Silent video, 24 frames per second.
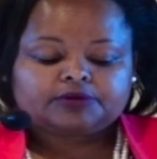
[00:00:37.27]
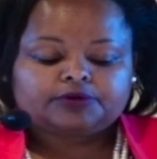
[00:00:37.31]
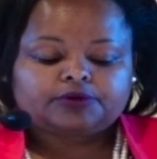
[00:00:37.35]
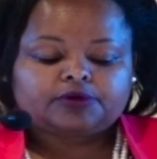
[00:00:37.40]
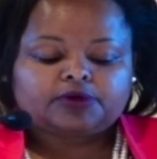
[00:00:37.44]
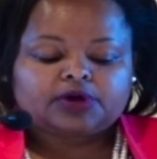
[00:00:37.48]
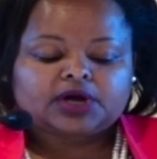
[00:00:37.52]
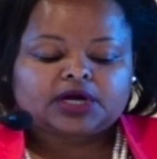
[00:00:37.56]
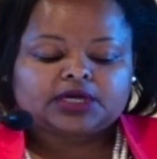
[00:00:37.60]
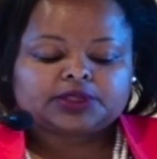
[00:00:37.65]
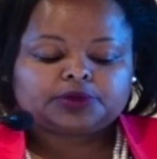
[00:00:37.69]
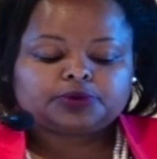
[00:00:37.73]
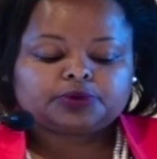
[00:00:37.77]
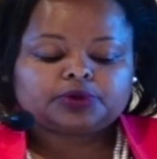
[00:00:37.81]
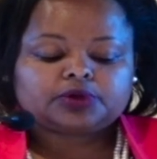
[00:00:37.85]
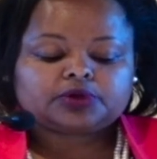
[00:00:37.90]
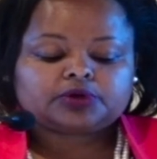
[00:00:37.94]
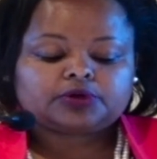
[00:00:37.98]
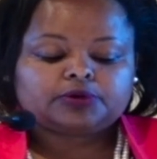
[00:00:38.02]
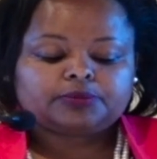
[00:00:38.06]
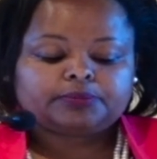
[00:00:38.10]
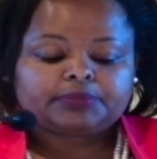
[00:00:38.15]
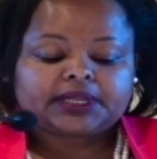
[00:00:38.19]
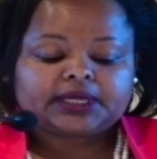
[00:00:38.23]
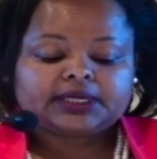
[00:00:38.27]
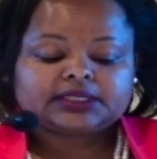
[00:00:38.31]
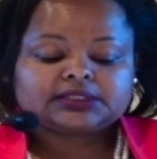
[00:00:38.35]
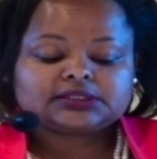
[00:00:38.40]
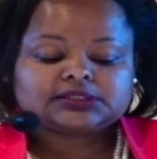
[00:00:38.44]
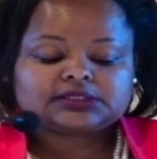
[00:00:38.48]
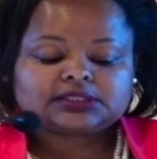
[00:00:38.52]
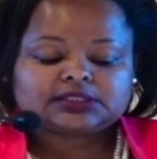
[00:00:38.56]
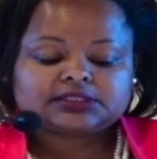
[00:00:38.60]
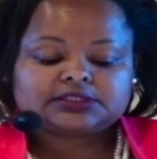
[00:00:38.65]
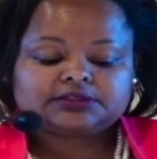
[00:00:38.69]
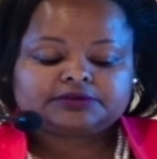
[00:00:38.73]
for annual
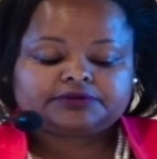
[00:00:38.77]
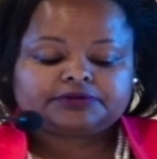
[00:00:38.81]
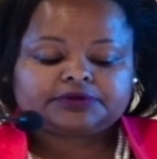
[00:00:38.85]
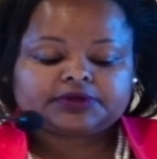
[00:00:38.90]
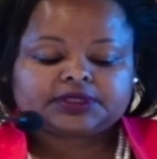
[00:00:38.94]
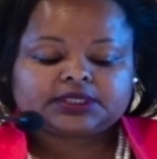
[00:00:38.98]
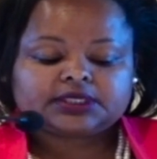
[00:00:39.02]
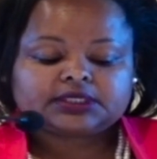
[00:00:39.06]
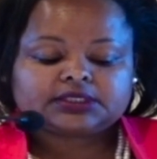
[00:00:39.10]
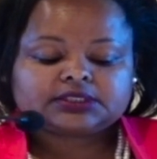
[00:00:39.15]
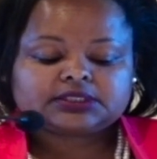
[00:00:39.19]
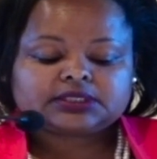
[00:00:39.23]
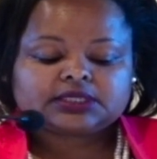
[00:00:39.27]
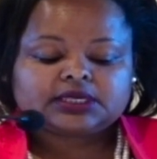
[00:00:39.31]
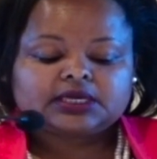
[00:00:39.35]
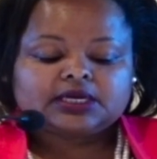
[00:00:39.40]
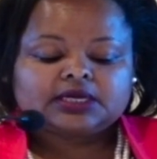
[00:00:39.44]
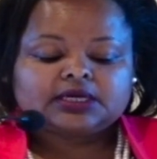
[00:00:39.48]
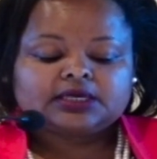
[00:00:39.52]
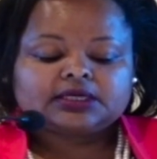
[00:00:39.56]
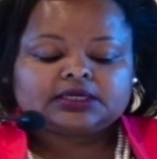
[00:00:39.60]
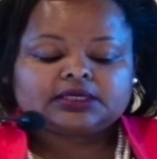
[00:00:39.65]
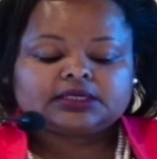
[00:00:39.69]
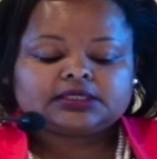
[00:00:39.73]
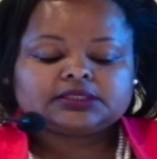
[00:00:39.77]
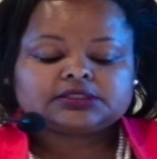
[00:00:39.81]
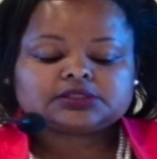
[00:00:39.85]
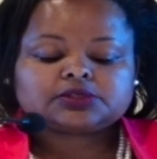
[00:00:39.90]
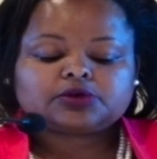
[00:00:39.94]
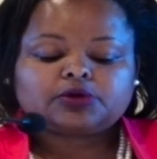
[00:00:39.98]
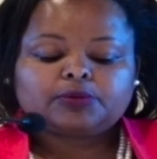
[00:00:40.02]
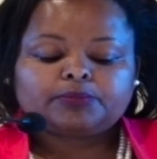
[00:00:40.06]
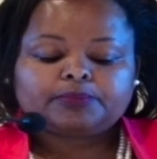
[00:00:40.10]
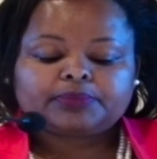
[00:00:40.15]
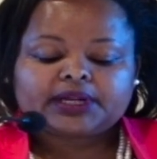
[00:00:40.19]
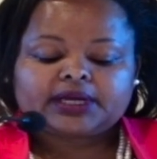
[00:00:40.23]
compliance certificate is
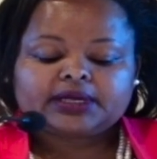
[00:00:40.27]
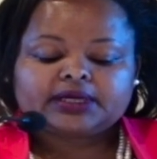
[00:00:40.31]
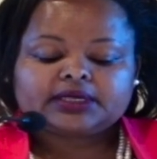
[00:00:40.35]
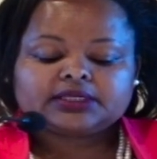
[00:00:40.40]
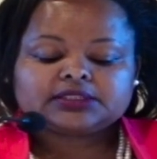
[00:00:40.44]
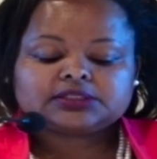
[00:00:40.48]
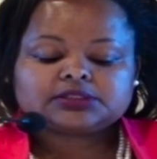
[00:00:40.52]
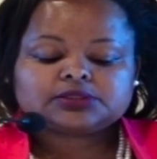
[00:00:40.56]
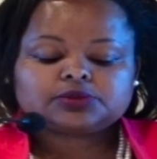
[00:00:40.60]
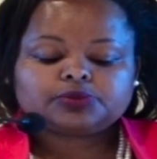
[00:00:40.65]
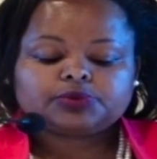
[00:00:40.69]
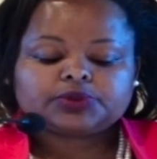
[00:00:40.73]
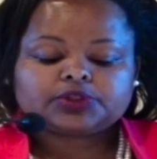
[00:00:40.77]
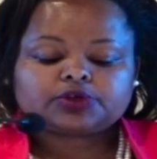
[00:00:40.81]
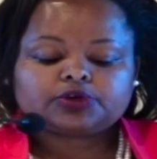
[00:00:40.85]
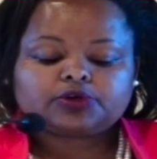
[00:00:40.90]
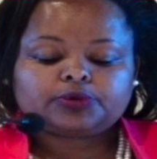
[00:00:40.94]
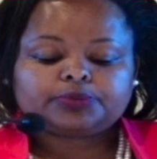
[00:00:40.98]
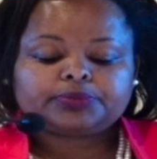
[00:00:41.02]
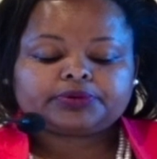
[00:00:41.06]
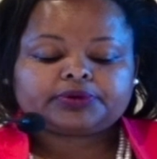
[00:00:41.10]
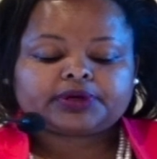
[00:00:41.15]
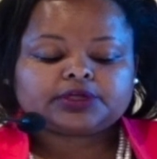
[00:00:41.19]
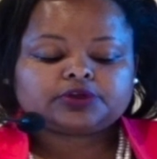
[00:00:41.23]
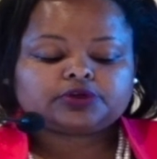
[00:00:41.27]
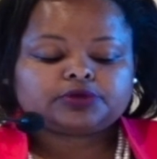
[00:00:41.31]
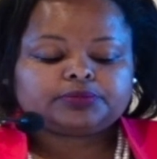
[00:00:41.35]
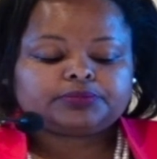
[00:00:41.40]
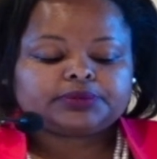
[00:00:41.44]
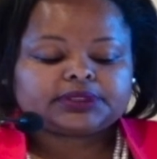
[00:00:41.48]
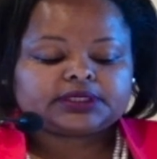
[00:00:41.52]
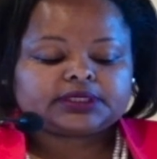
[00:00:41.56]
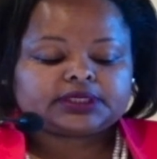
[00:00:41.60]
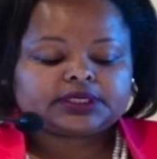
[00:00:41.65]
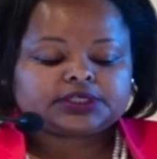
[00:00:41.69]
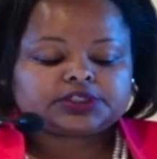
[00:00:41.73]
compliance with copyright
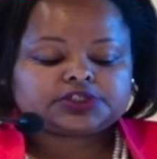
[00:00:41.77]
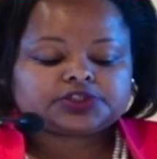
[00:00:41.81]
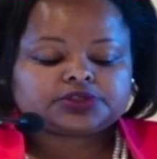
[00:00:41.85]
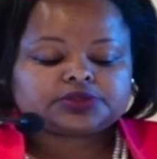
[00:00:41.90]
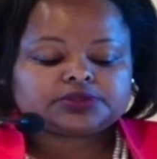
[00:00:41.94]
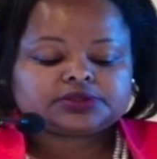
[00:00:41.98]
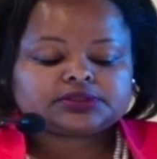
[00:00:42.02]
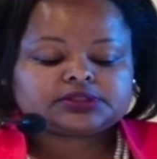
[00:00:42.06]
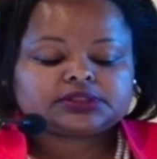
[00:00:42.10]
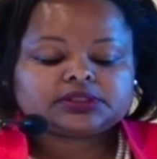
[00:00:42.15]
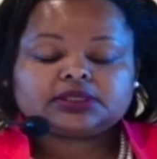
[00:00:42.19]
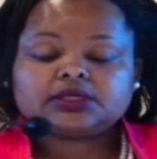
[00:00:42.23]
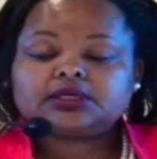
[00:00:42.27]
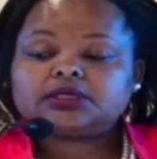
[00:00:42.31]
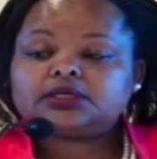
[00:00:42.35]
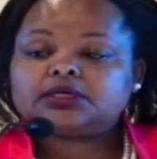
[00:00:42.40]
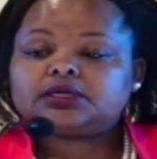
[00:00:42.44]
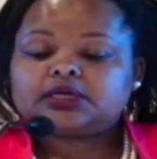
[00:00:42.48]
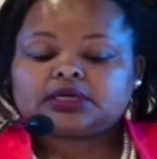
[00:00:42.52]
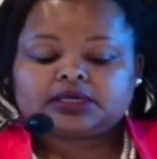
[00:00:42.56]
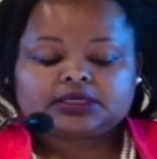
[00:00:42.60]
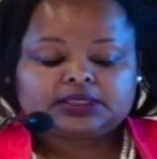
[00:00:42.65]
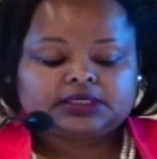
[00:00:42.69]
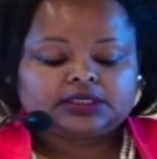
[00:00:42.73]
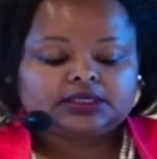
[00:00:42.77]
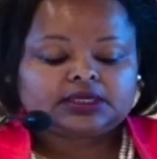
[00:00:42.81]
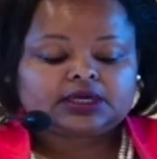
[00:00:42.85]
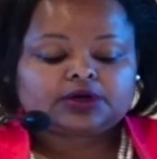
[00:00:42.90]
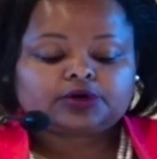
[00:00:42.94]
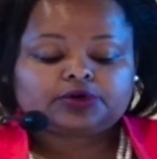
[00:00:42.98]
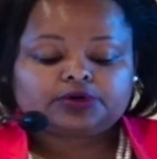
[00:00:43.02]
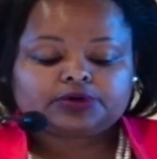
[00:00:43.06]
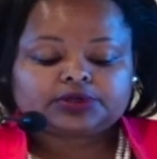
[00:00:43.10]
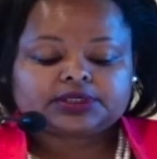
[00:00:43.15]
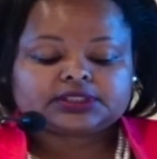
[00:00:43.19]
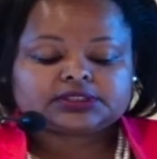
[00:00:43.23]
obligations in
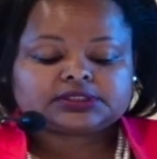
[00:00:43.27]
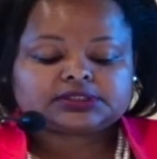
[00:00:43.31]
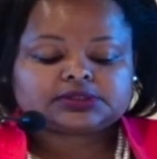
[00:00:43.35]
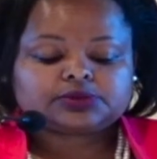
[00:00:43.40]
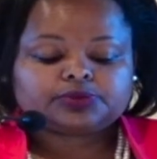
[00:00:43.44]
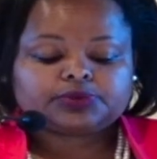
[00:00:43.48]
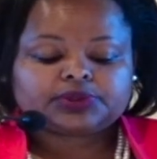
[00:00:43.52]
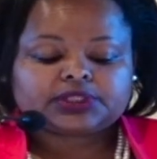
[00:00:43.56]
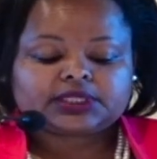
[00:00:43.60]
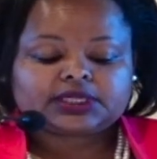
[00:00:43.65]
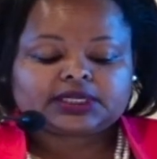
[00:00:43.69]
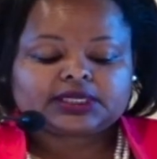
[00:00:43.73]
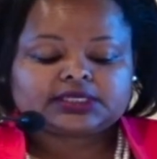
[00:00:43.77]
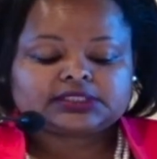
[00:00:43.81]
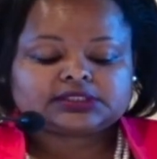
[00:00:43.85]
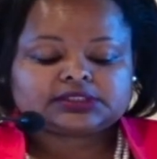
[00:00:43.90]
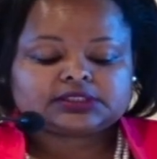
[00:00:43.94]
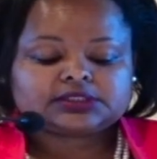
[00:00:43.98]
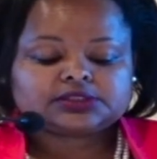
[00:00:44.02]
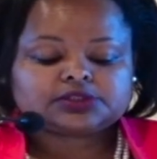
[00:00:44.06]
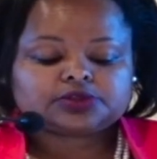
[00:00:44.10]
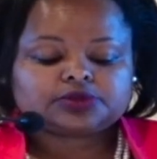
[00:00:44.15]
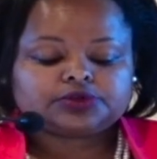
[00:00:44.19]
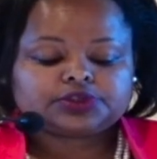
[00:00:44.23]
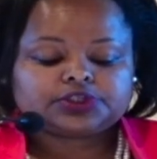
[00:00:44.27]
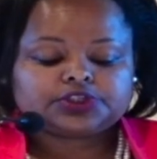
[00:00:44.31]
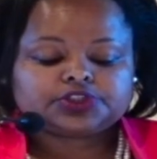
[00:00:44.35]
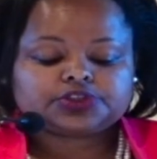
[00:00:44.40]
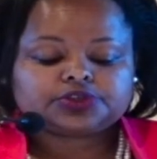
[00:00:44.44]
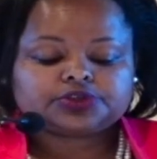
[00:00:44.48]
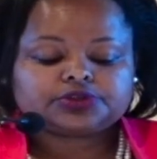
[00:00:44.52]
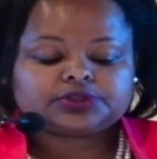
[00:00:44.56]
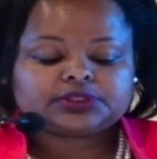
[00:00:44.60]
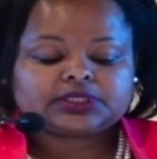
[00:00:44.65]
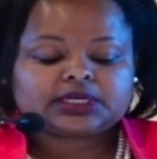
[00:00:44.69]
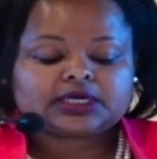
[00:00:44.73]
accordance with the license
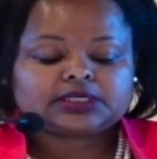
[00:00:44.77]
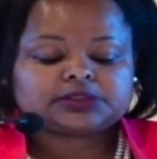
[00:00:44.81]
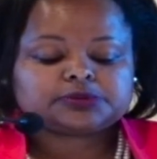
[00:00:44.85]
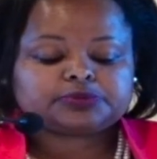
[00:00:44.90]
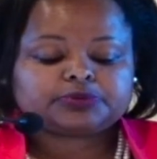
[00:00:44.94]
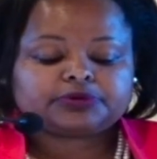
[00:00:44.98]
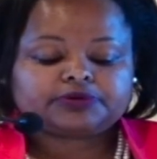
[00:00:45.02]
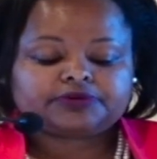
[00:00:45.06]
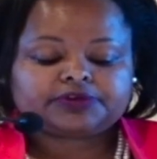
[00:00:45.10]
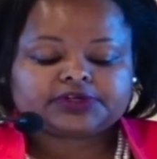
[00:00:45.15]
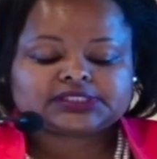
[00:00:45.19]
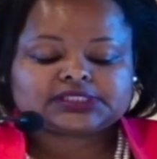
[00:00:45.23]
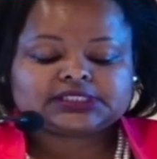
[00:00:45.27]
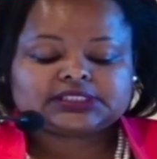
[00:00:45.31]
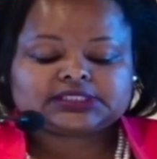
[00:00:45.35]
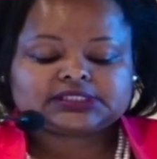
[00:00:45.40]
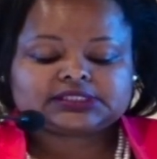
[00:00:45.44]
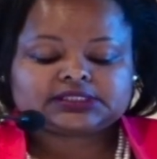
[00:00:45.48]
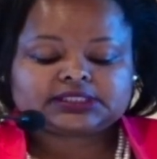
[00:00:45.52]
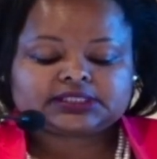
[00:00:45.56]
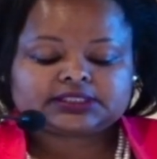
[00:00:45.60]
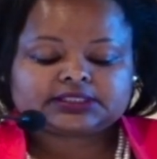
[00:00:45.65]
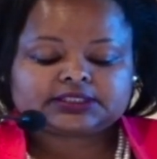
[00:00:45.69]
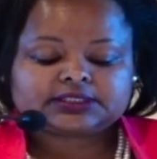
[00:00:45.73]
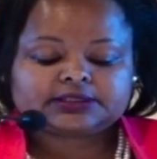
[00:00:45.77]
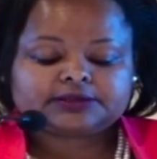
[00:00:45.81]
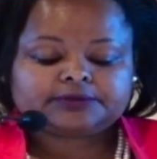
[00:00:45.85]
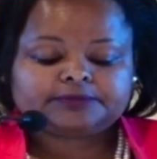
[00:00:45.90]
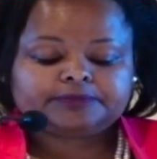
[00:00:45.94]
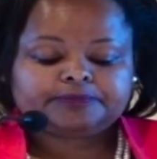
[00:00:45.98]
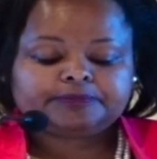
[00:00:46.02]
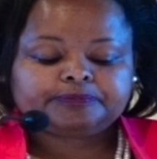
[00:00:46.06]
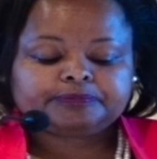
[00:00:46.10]
condition as previously stated.